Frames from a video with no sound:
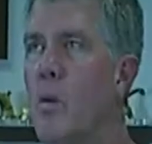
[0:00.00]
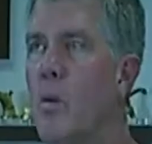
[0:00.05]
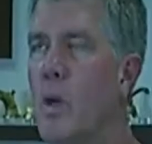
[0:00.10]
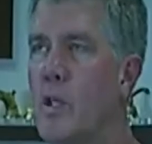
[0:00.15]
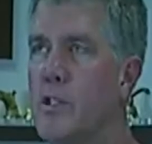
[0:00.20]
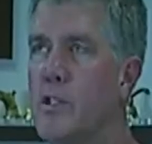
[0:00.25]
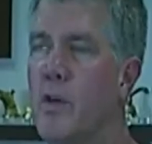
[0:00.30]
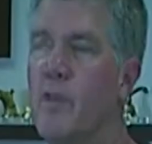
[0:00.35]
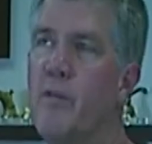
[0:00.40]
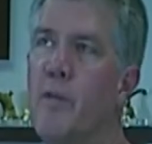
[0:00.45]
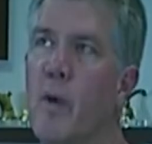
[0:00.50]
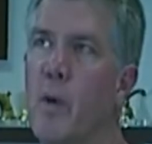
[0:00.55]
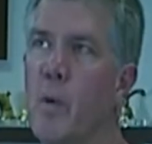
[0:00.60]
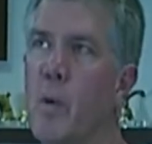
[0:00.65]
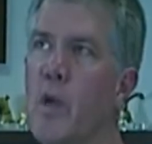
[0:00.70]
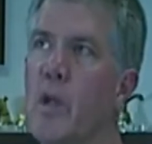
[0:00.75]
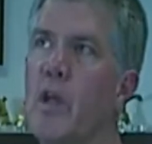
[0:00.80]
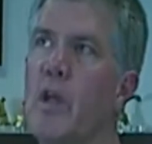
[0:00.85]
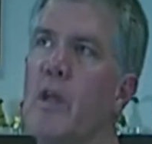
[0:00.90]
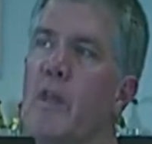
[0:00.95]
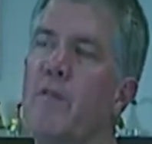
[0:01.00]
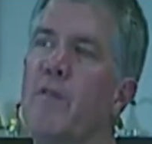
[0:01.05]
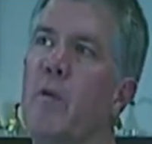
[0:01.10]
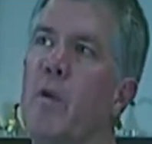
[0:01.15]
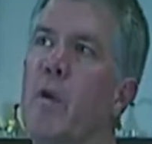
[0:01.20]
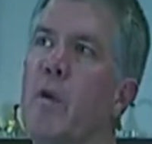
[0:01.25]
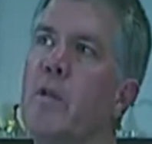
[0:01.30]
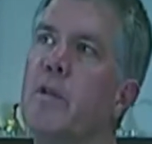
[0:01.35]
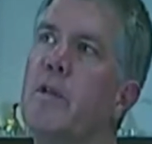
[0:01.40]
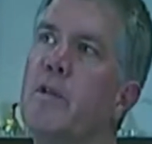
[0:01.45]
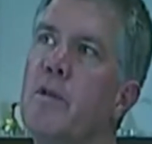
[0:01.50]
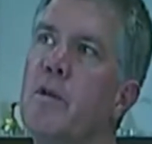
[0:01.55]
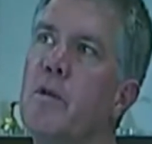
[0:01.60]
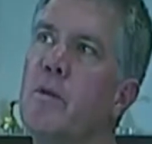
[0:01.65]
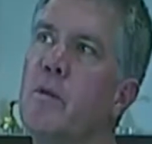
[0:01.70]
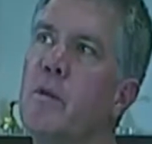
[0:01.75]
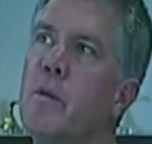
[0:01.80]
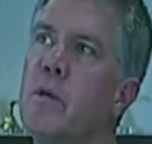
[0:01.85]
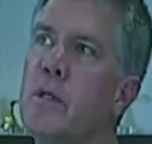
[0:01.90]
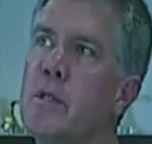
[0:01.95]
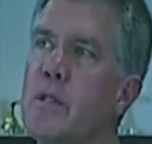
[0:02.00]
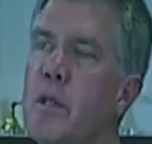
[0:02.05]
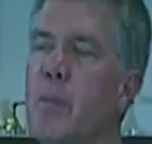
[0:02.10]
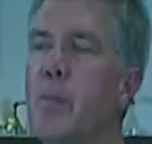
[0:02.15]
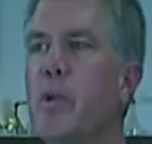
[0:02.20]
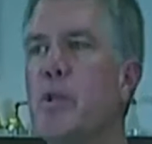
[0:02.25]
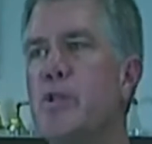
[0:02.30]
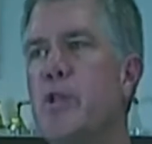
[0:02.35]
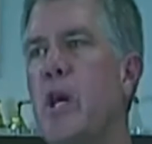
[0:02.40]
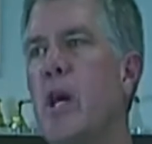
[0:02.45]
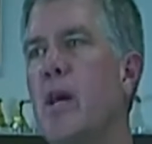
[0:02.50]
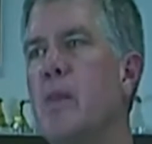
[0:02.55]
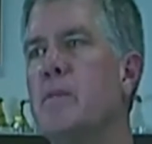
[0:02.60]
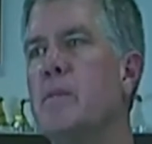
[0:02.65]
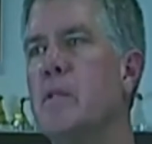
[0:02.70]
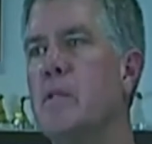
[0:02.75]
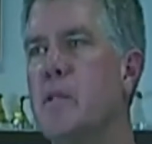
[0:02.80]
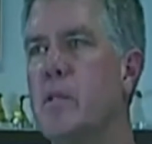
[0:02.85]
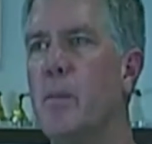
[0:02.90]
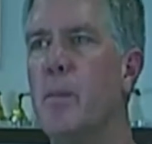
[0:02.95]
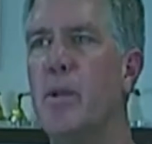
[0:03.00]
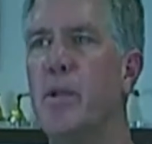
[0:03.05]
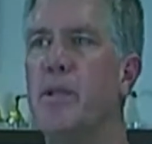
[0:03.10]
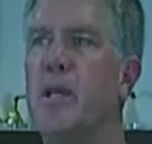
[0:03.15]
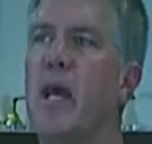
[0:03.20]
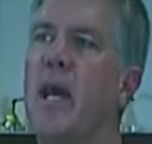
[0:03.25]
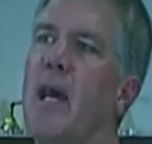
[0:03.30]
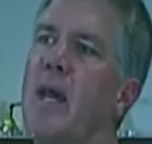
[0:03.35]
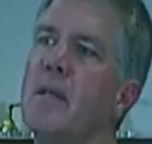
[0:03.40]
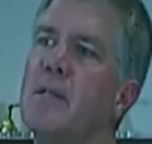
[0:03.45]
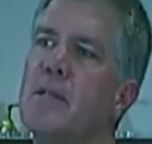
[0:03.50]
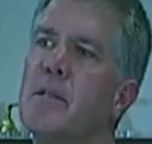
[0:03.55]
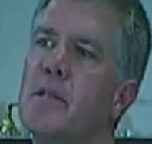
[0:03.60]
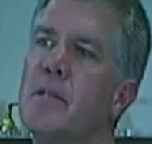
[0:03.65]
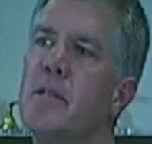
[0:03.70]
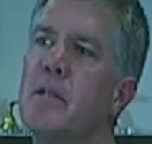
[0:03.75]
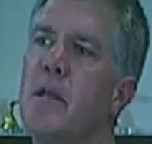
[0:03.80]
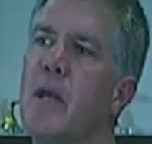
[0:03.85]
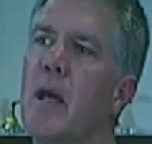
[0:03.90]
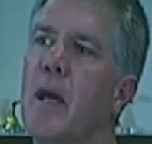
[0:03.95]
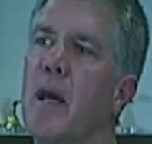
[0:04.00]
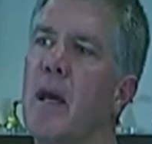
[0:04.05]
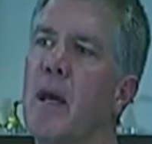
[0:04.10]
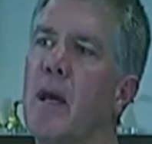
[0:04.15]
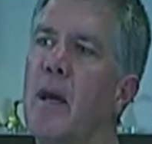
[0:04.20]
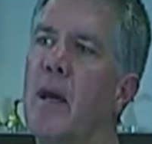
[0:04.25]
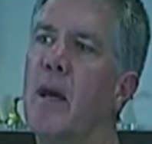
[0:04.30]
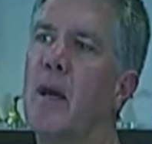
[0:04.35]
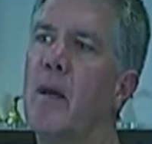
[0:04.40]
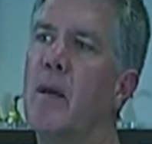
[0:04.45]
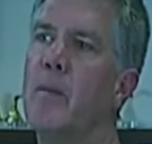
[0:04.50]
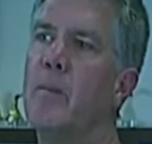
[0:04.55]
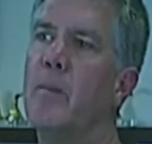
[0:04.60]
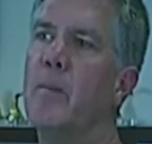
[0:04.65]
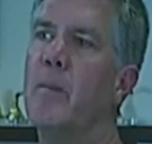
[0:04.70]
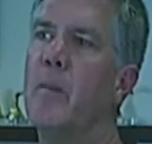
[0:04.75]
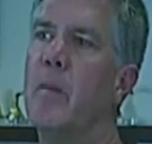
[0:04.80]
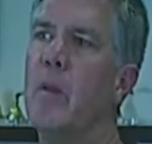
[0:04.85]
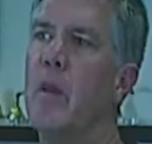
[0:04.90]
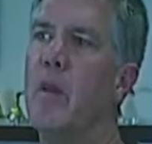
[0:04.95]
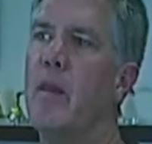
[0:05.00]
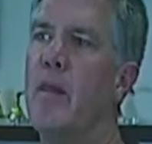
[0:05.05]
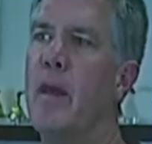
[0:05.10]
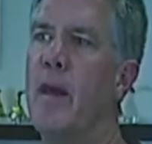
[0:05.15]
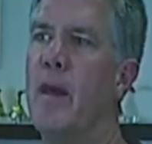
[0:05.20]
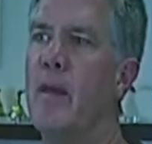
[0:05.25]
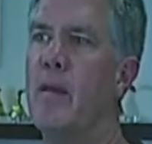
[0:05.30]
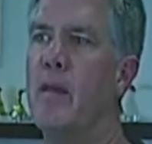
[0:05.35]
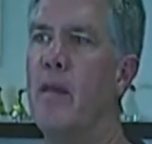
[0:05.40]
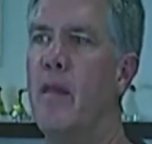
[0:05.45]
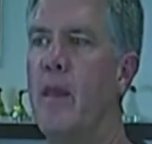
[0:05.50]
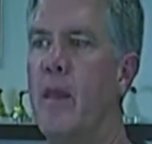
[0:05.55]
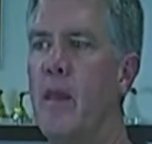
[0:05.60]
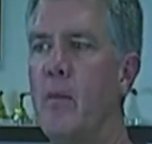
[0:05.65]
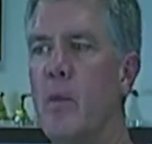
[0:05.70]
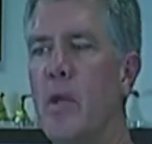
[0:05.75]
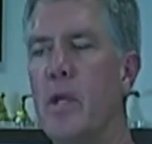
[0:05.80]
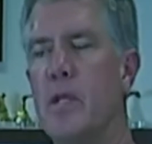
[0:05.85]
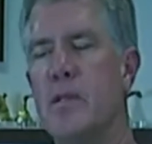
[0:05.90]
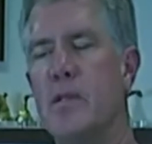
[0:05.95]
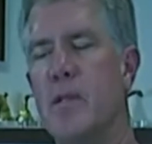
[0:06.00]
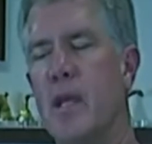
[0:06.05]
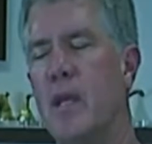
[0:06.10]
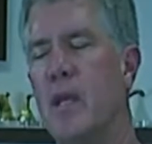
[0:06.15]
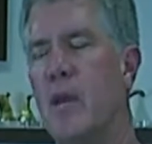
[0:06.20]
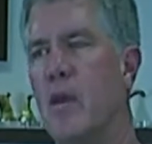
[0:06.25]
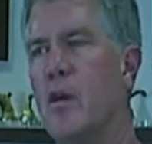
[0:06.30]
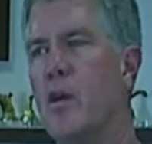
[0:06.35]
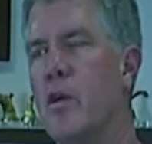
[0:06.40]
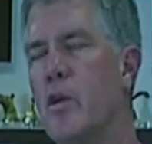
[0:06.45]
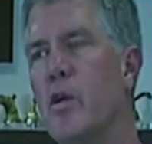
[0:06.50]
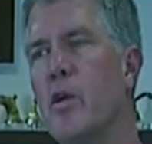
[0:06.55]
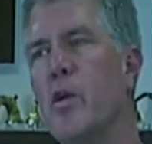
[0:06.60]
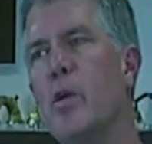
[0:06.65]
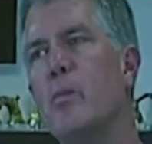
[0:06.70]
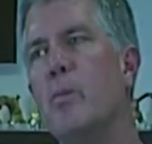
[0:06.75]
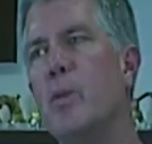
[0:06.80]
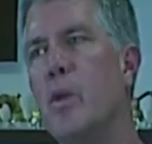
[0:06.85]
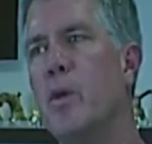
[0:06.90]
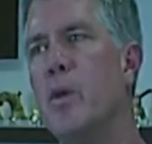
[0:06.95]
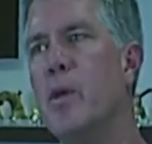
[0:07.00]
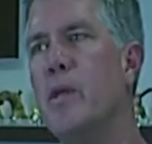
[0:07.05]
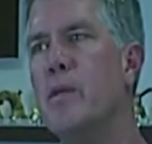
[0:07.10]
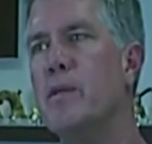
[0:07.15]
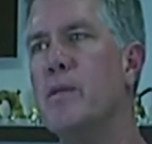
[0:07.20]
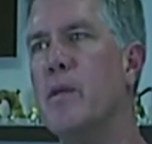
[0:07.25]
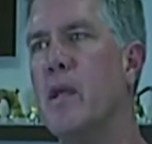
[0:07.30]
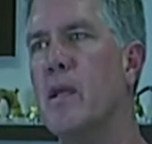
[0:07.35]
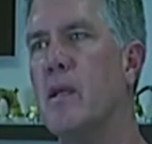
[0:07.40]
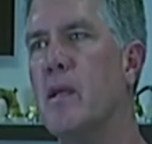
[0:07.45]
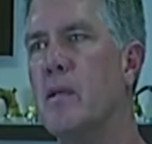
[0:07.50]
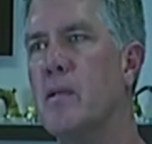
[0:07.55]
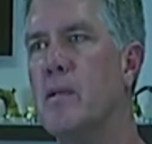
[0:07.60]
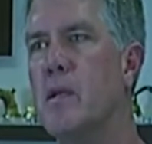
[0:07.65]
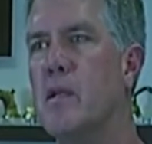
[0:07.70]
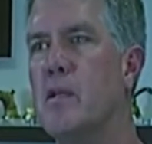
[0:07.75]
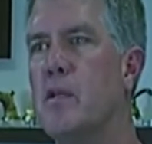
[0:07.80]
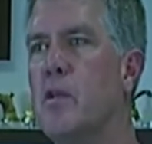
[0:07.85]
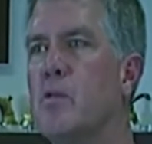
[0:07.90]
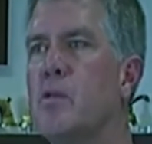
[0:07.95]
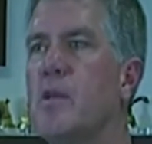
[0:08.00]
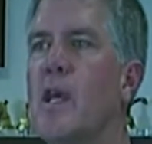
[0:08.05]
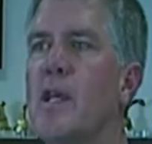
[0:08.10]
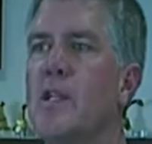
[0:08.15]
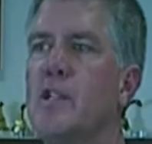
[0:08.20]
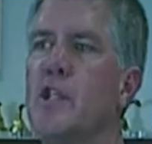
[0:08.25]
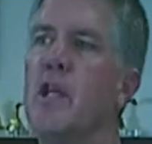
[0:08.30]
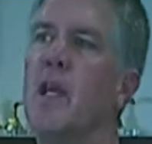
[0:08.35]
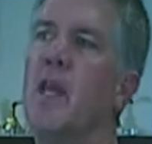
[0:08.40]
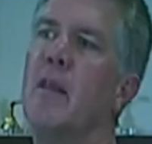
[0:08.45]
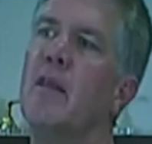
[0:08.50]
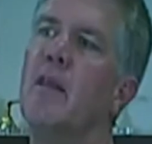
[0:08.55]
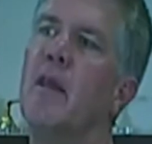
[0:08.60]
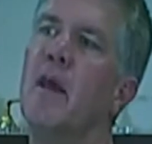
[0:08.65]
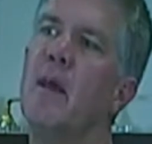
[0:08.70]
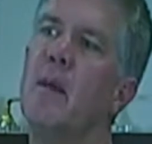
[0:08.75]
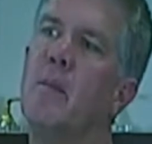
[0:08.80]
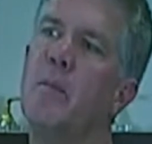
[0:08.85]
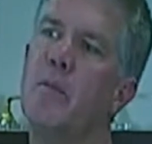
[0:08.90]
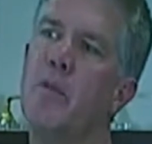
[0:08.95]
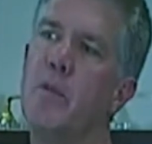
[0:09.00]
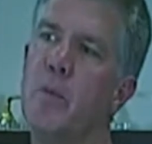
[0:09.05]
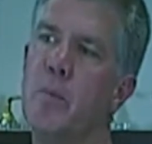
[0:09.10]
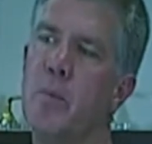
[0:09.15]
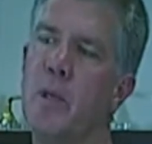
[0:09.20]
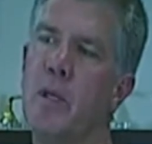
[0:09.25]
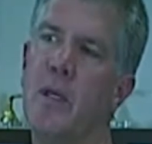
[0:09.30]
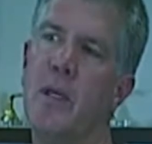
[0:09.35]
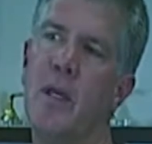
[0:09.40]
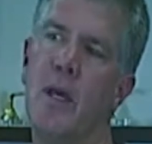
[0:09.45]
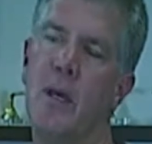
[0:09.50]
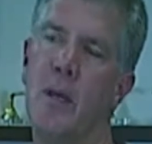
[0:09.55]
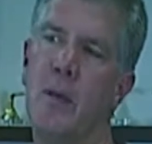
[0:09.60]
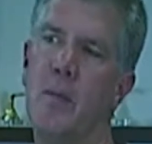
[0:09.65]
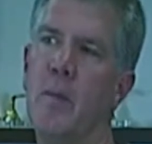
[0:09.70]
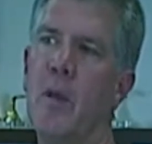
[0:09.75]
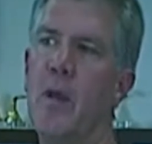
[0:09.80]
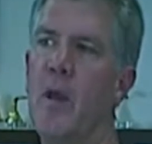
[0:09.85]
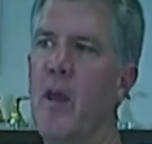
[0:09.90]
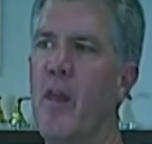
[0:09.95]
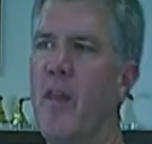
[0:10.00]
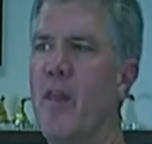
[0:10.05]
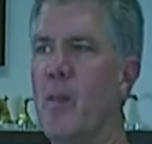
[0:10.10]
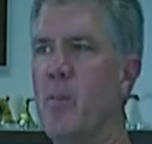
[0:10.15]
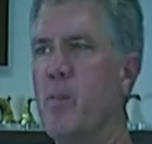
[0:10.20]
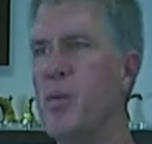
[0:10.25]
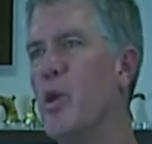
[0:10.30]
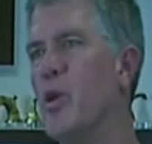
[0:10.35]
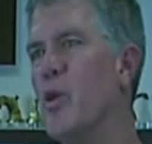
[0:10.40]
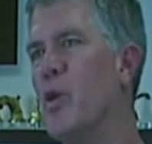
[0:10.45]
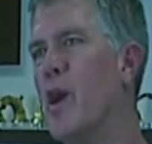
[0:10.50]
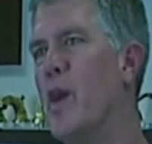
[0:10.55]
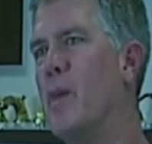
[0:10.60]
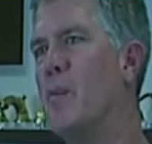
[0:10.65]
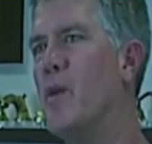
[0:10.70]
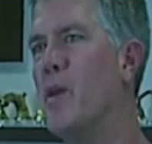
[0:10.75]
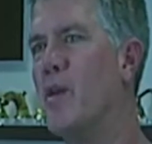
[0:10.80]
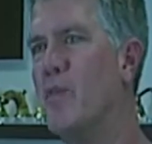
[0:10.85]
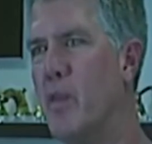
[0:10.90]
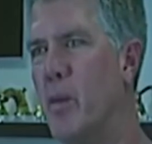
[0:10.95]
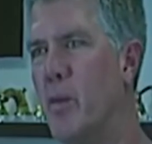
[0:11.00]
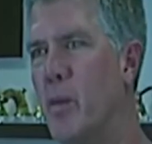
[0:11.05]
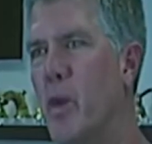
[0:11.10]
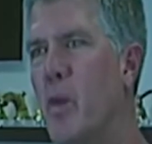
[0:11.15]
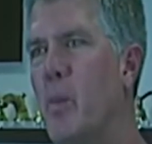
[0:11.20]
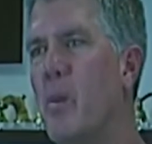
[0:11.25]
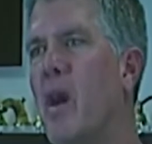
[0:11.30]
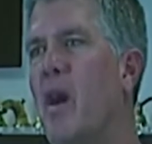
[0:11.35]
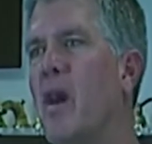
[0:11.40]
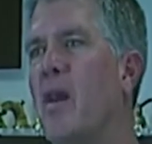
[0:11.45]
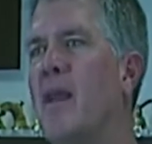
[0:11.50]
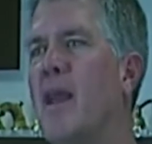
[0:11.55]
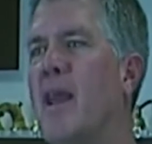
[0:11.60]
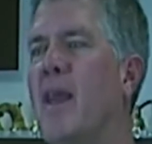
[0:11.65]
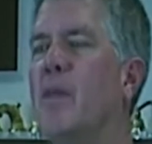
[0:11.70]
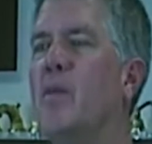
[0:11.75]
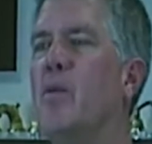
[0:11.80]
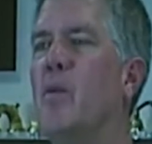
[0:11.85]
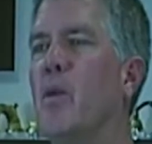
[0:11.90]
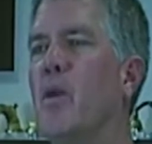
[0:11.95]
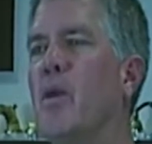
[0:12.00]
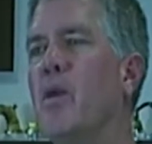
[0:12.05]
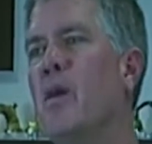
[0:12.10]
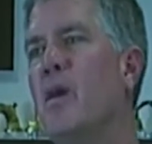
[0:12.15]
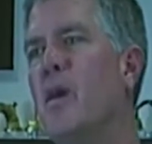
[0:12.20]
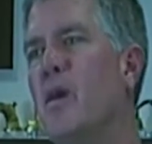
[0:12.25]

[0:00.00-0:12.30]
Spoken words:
Well, so far we're looking for it to do simple jobs, simple tasks, that then we can take our current employees and continue to educate them to become the programmer of the robot, and or